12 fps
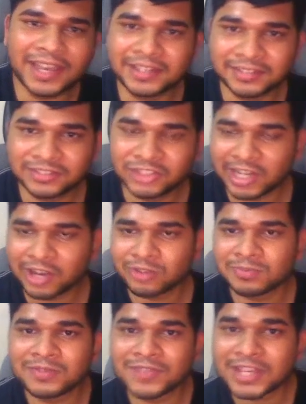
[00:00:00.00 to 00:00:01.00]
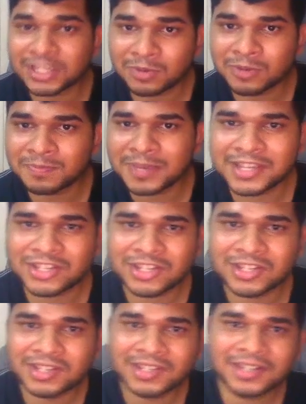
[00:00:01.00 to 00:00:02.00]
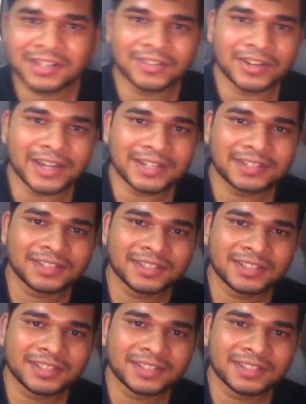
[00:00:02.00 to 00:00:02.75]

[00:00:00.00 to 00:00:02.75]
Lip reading: check out my Facebook page, right?